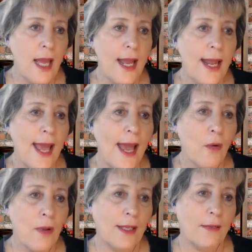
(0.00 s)
and
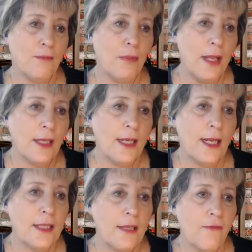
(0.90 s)
how it can be a
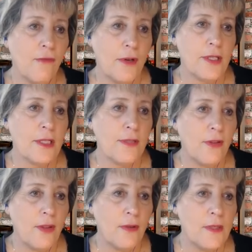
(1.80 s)
connecting force
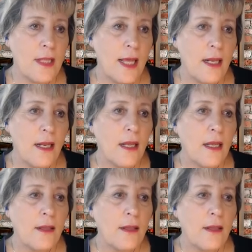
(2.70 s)
for those that